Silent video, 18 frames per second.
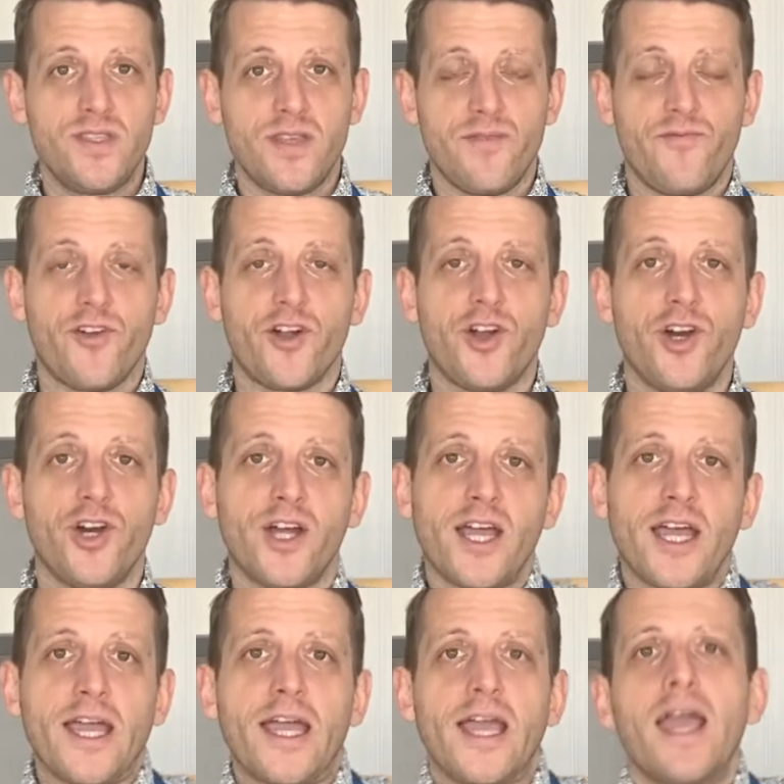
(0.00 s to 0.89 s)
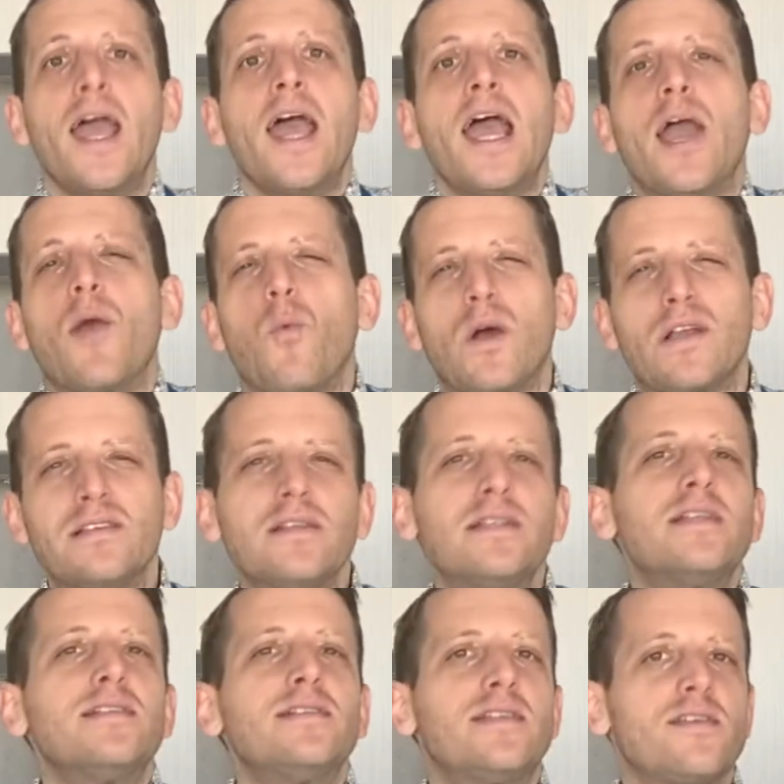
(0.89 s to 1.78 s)
them for cooking. It
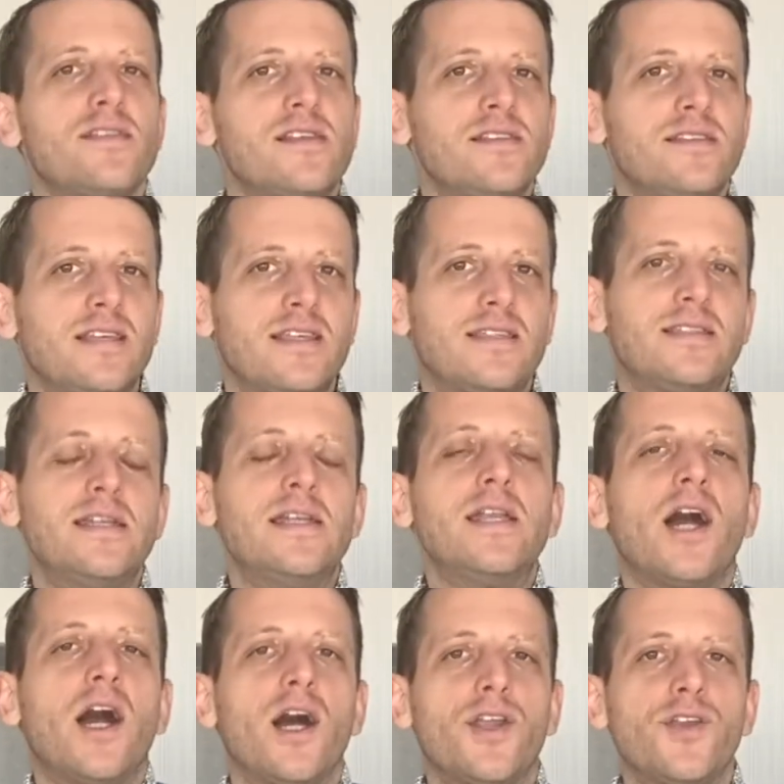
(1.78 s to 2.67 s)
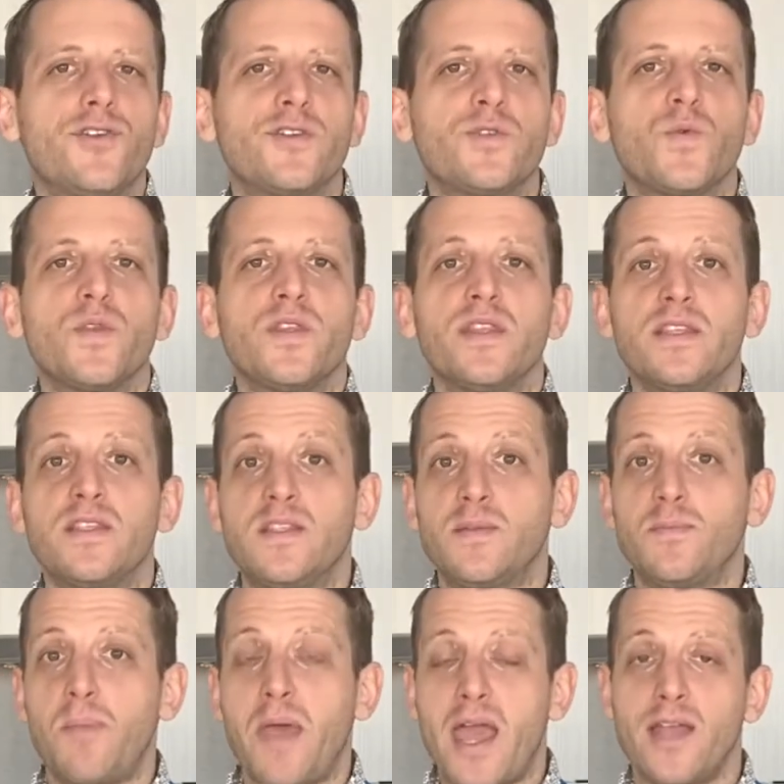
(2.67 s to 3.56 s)
wasn't until the 1600s when the
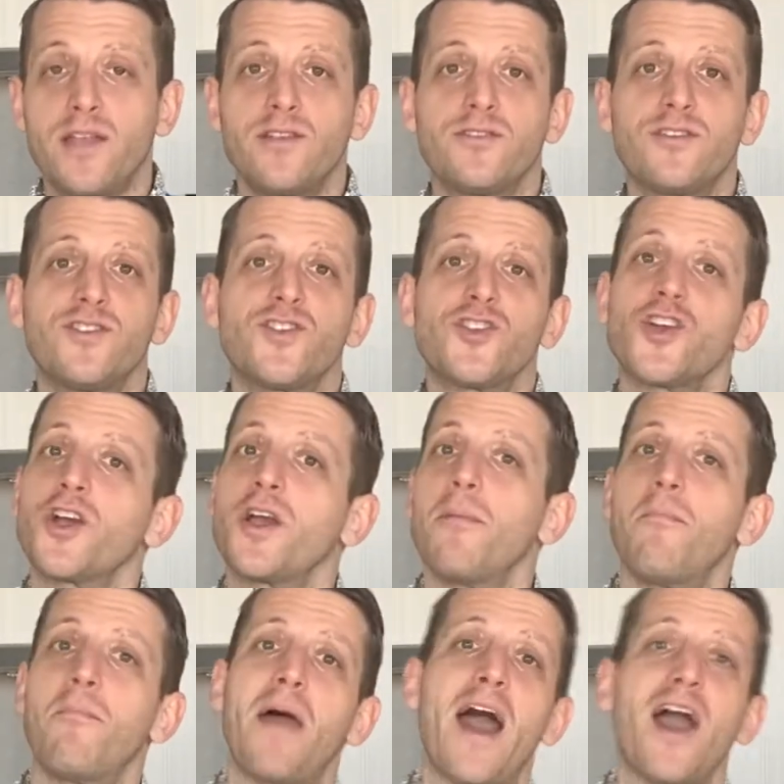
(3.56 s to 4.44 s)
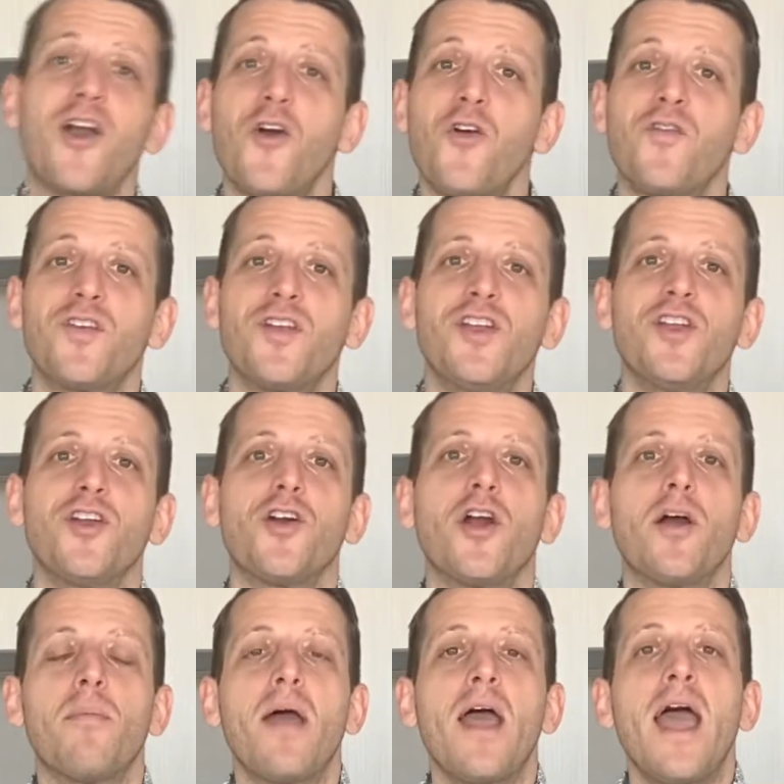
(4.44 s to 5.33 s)
Spaniards took it back over to
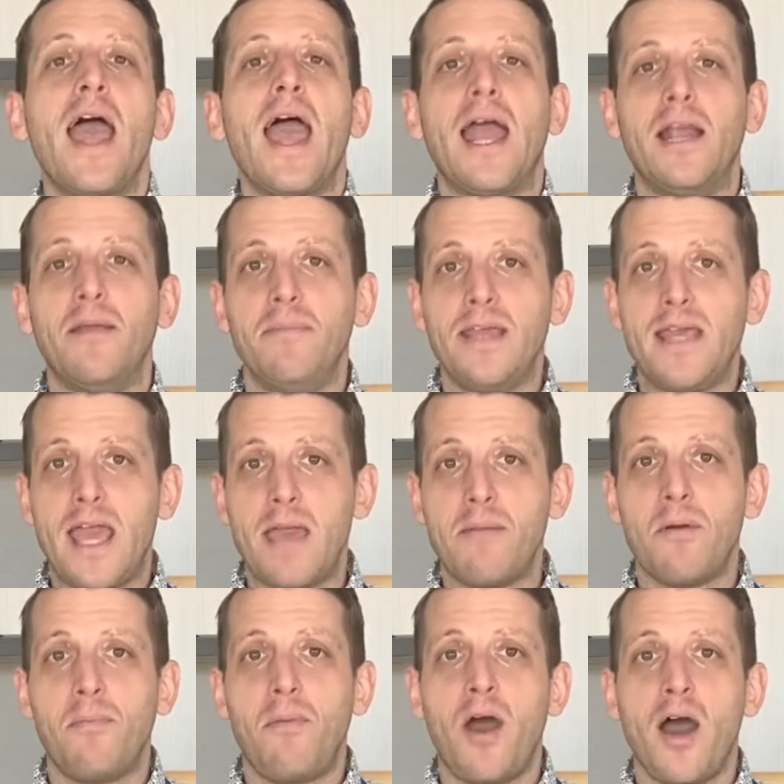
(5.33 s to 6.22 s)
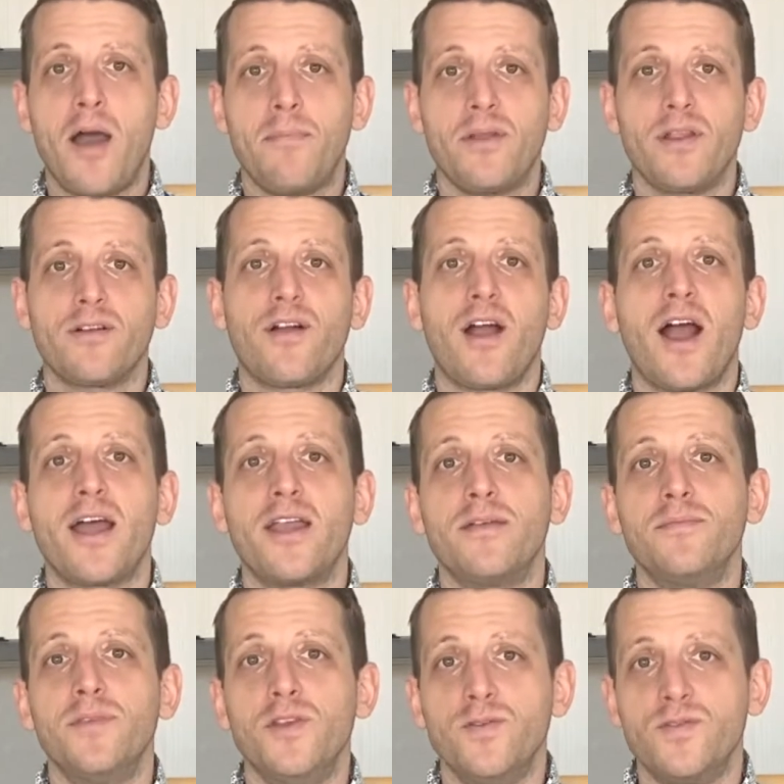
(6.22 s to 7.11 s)
Europe and it became a popular
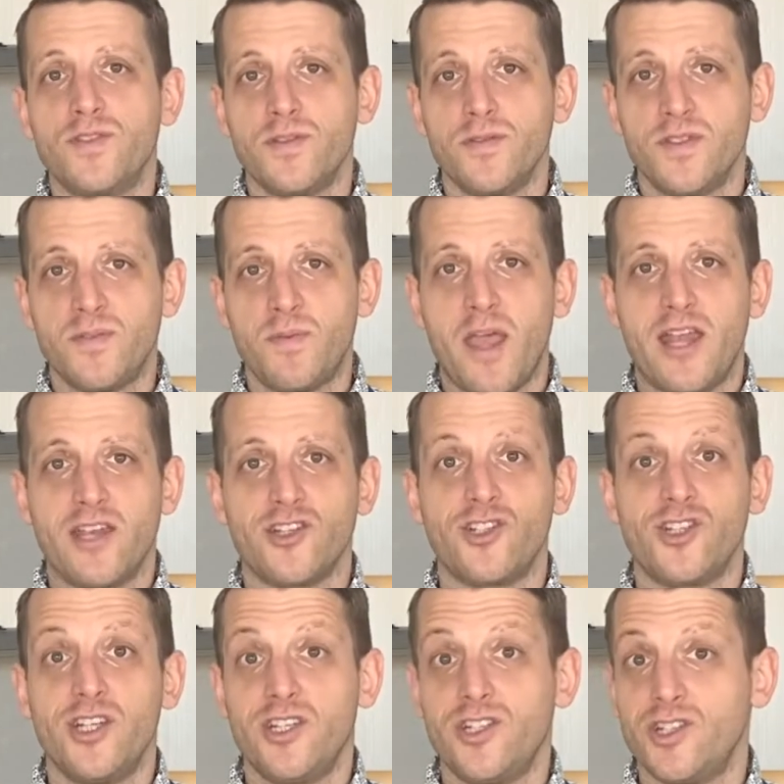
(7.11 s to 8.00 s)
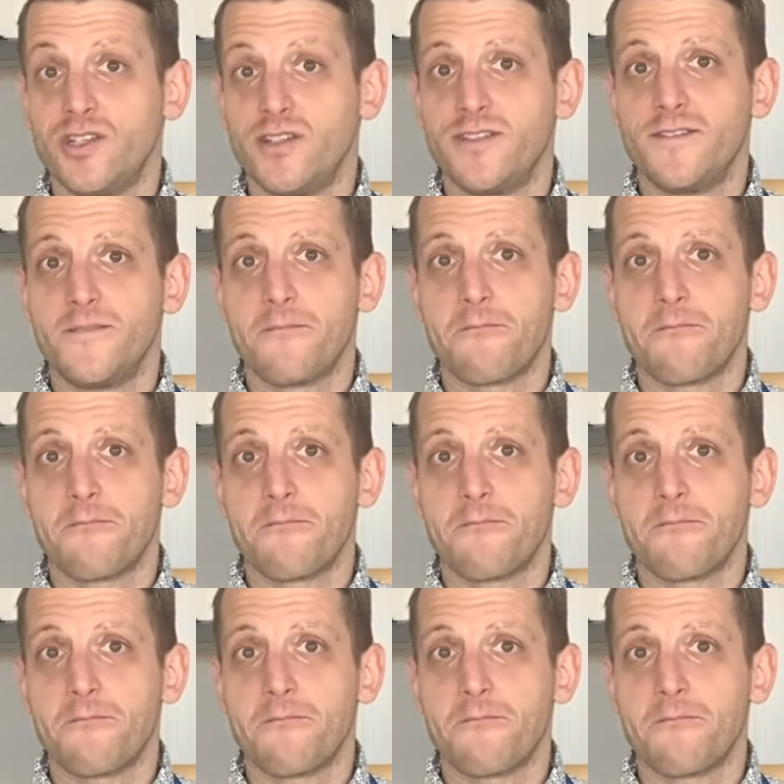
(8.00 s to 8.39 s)
item used in Spanish dishes.